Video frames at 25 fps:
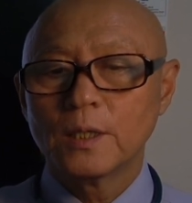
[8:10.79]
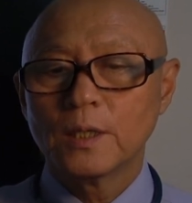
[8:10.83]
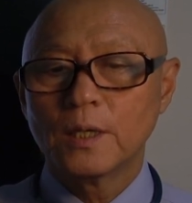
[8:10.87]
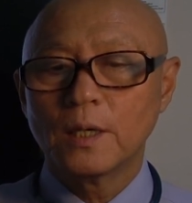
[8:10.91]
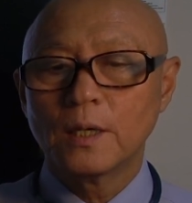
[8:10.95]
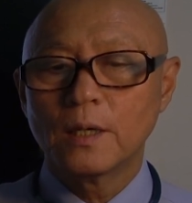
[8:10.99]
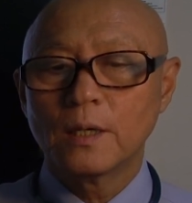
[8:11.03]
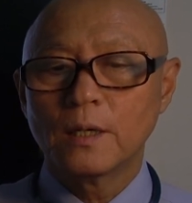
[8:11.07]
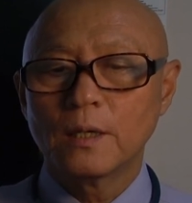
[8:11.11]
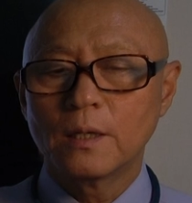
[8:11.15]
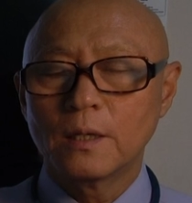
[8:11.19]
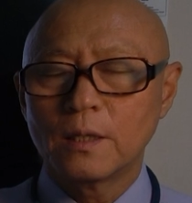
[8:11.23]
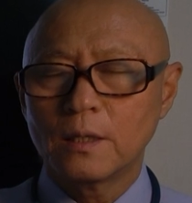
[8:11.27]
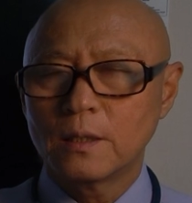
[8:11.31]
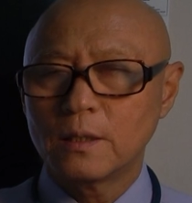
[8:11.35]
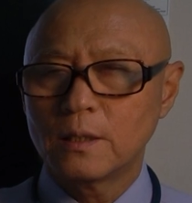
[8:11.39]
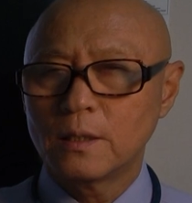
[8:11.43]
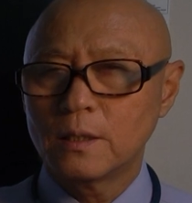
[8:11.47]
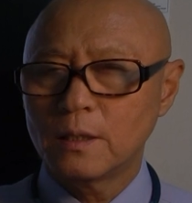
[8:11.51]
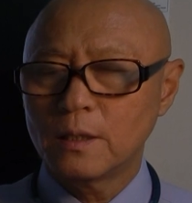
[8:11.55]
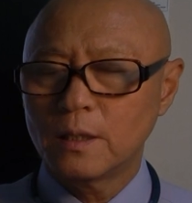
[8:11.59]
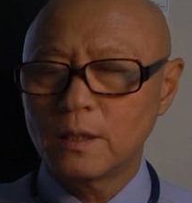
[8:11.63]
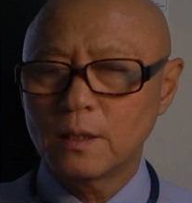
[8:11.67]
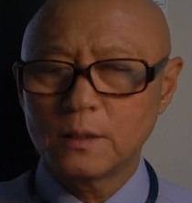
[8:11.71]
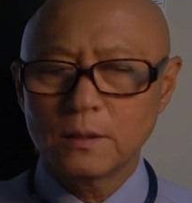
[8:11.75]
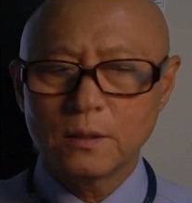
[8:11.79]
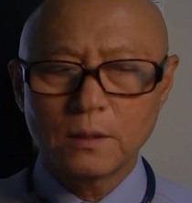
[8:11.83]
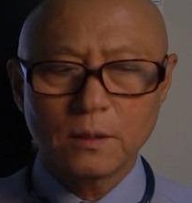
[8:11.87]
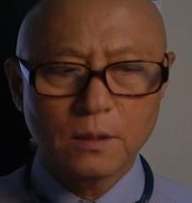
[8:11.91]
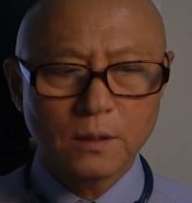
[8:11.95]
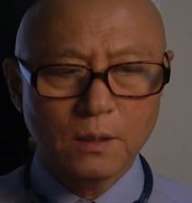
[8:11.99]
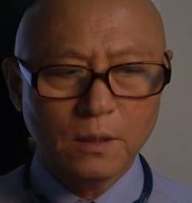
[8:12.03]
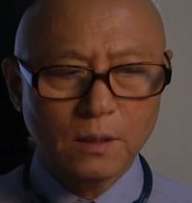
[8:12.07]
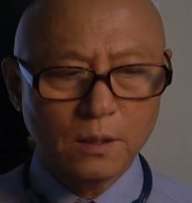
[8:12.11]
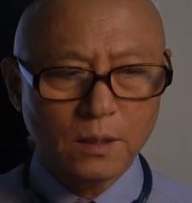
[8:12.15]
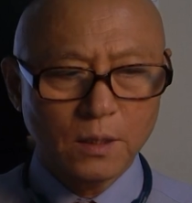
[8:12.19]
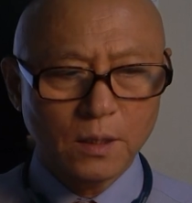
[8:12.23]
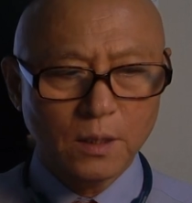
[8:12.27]
uh,
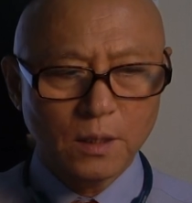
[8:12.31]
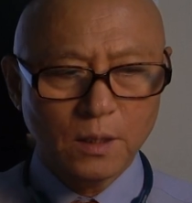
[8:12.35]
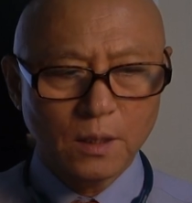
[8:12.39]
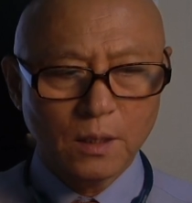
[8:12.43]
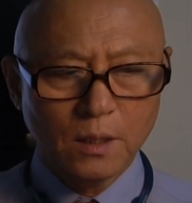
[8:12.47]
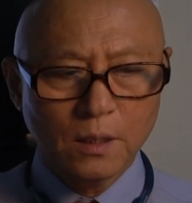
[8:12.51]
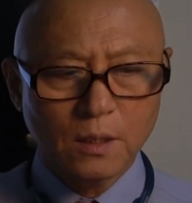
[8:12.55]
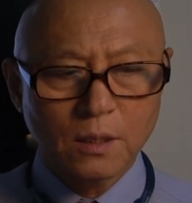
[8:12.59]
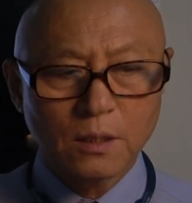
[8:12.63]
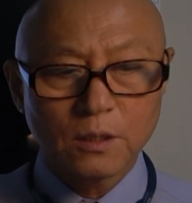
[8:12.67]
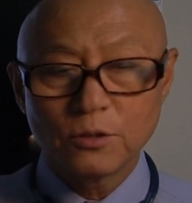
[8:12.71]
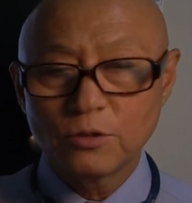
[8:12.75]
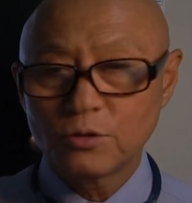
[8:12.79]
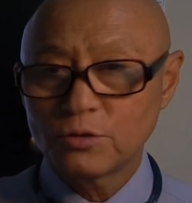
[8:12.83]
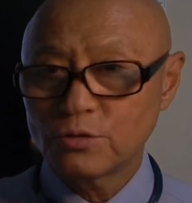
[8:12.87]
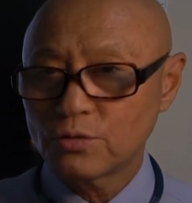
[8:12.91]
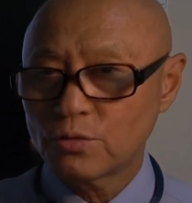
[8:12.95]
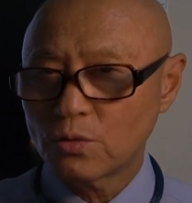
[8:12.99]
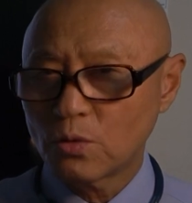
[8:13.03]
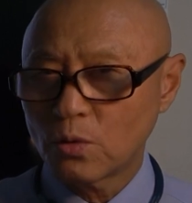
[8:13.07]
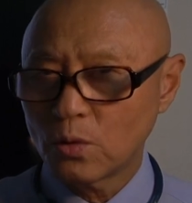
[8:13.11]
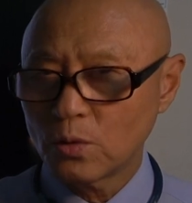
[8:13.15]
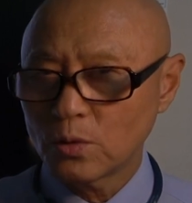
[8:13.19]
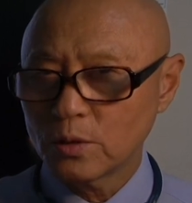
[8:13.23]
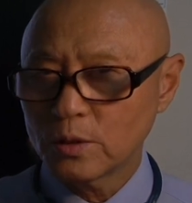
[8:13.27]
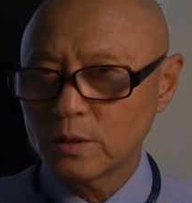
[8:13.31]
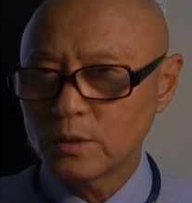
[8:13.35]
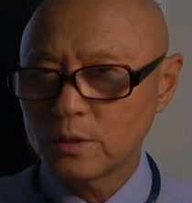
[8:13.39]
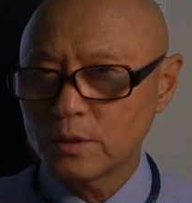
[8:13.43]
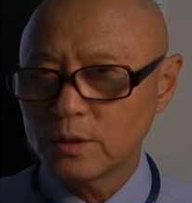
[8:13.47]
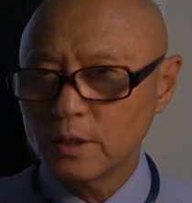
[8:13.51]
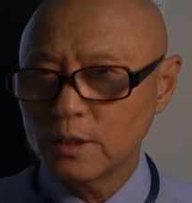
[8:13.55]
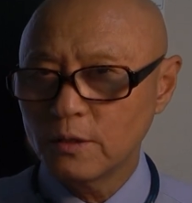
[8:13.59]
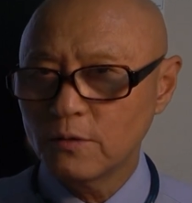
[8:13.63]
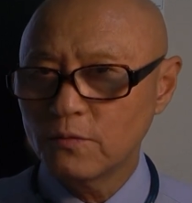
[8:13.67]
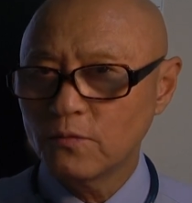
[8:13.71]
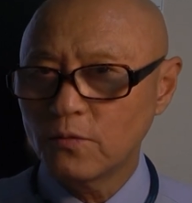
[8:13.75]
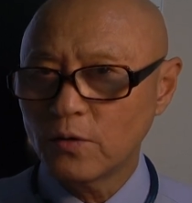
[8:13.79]
uncontrolled
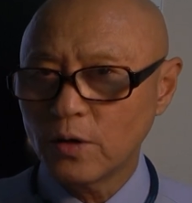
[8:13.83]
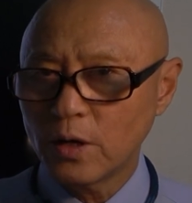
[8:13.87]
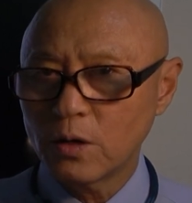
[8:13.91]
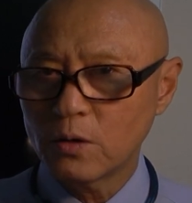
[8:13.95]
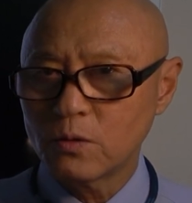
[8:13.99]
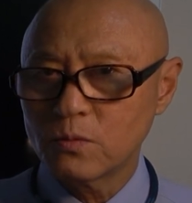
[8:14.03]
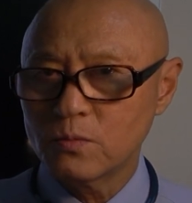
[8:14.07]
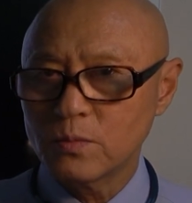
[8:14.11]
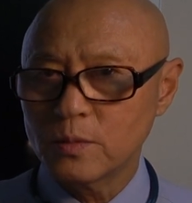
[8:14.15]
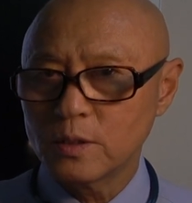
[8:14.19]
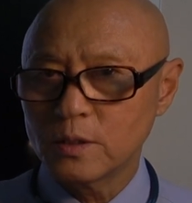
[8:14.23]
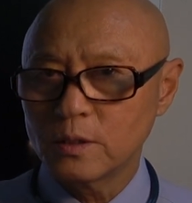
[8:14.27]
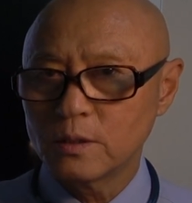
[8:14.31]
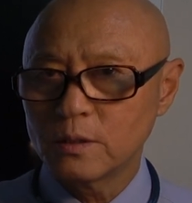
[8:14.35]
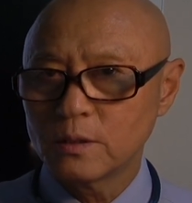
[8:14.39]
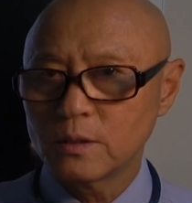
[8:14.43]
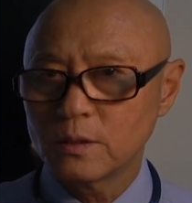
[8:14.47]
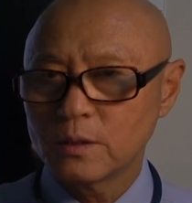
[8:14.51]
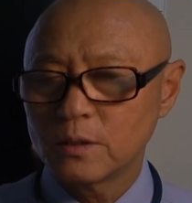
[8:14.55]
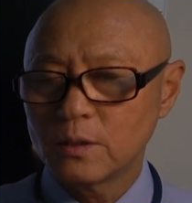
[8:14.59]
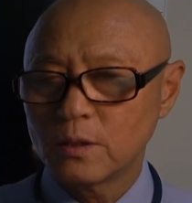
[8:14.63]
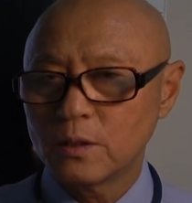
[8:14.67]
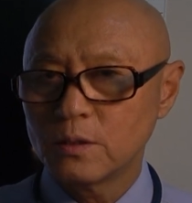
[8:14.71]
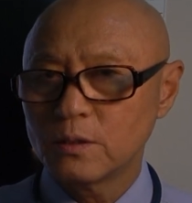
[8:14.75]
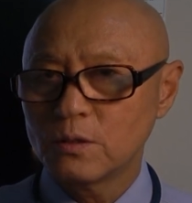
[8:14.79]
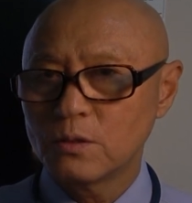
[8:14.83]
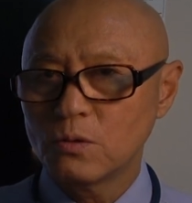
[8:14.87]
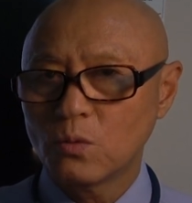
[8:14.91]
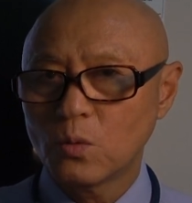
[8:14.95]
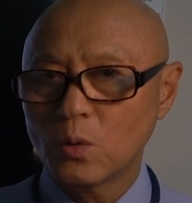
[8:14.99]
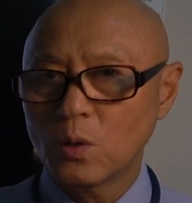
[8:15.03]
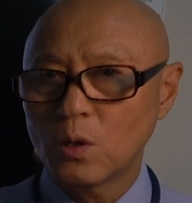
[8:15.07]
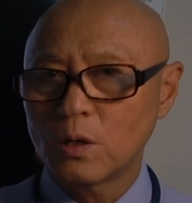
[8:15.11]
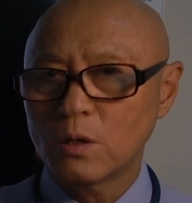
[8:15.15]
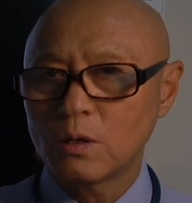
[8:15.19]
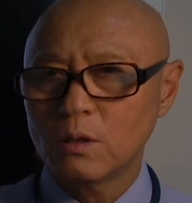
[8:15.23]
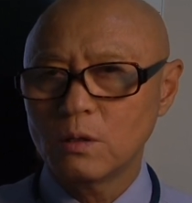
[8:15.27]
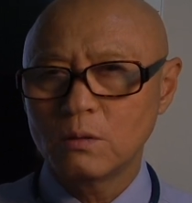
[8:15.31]
environment.
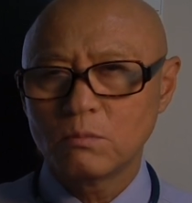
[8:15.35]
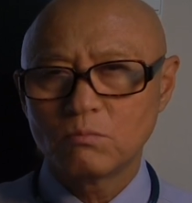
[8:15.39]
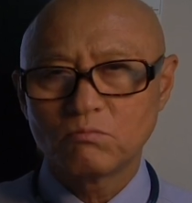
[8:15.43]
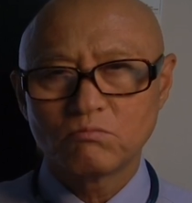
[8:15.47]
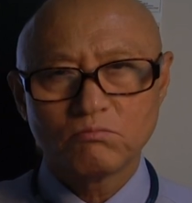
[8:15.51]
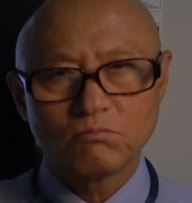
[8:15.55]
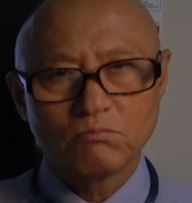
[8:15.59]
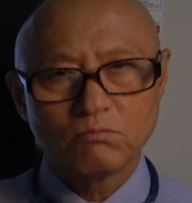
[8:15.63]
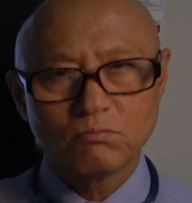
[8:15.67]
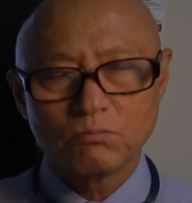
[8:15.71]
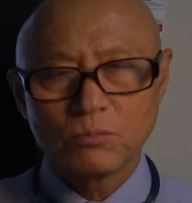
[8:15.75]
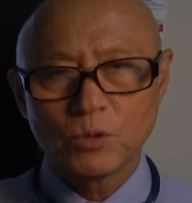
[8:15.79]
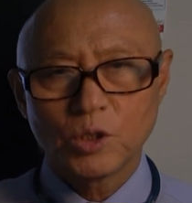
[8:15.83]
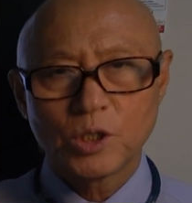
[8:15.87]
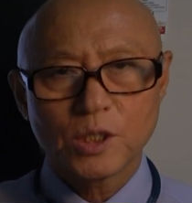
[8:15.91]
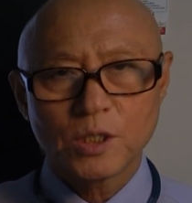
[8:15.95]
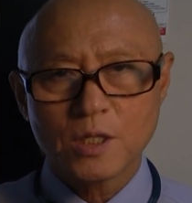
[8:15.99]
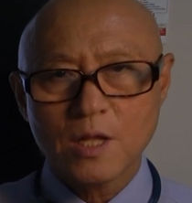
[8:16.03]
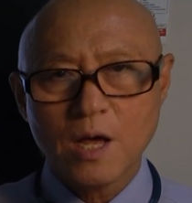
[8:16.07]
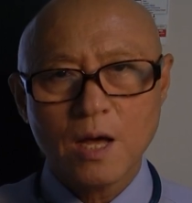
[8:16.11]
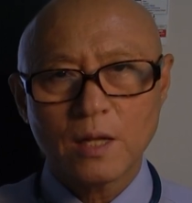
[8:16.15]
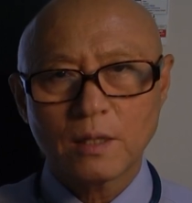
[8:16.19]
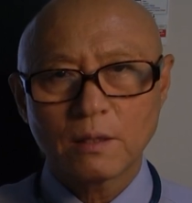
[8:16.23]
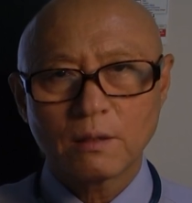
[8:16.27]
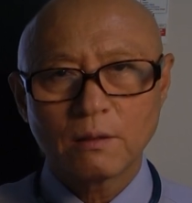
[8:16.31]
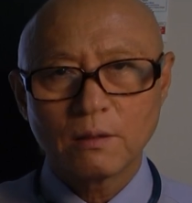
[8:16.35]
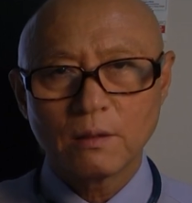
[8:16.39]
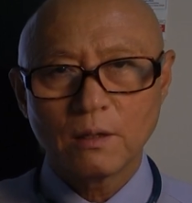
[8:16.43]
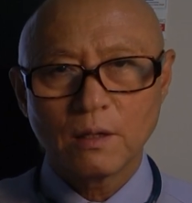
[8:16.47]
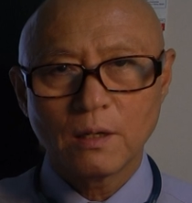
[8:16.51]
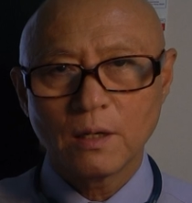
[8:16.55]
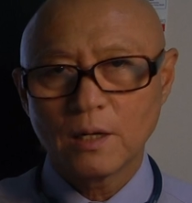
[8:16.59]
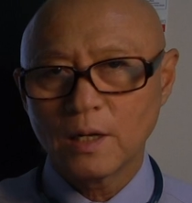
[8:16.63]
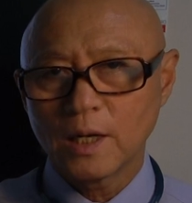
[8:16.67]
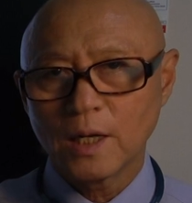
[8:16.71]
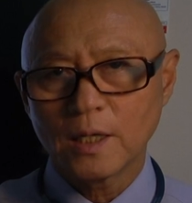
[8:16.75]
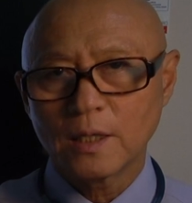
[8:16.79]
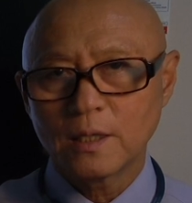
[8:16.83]
Underwater, it's not
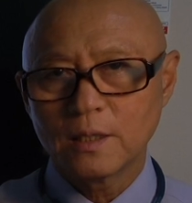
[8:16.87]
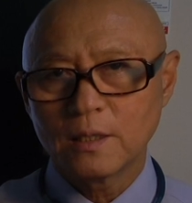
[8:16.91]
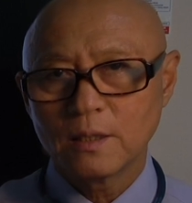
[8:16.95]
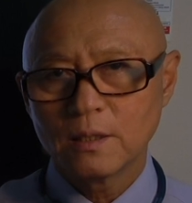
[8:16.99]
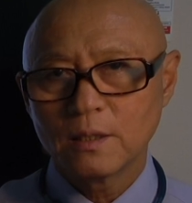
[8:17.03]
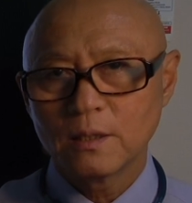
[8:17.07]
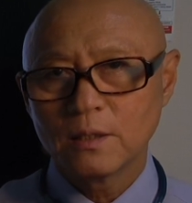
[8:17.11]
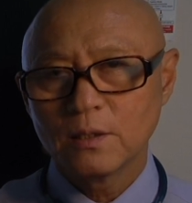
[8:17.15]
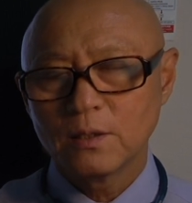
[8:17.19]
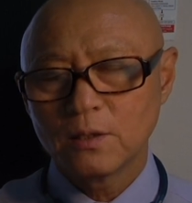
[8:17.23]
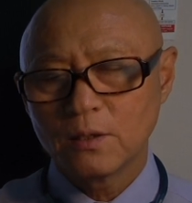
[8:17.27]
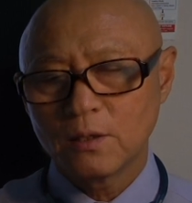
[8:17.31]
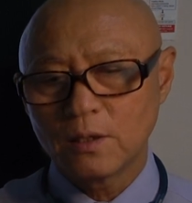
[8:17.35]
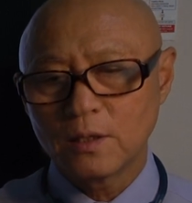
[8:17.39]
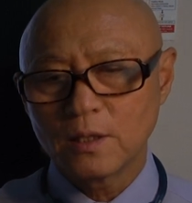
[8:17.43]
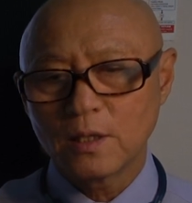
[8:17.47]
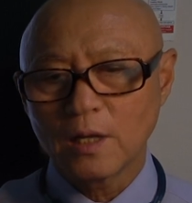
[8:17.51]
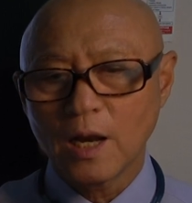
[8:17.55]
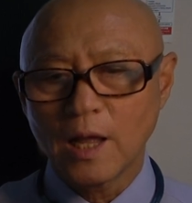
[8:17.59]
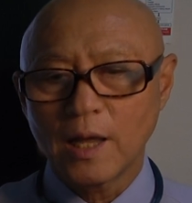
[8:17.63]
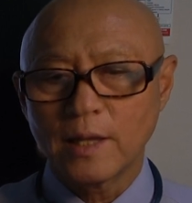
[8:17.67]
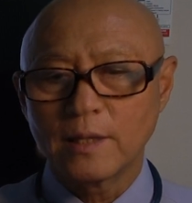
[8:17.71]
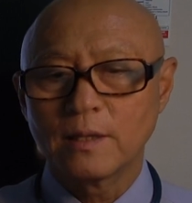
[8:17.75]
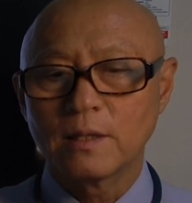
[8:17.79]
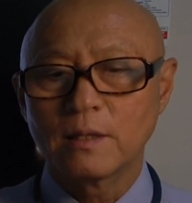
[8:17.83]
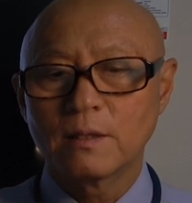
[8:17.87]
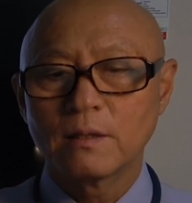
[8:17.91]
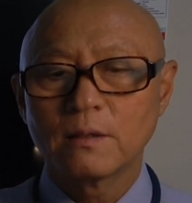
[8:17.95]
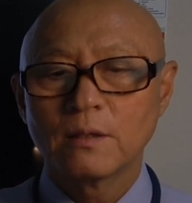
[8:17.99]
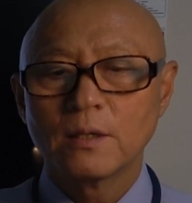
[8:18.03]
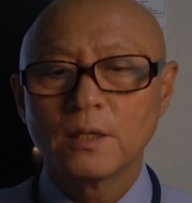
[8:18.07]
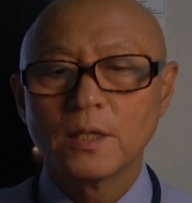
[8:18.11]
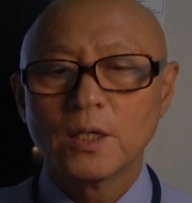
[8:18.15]
like on land.